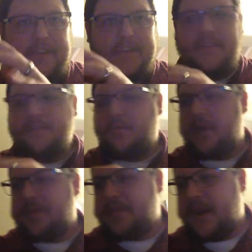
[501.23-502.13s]
thing
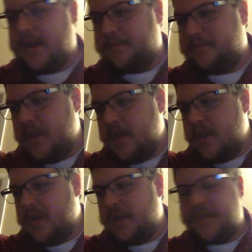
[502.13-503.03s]
with
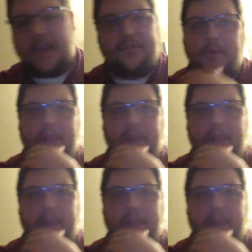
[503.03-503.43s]
Things We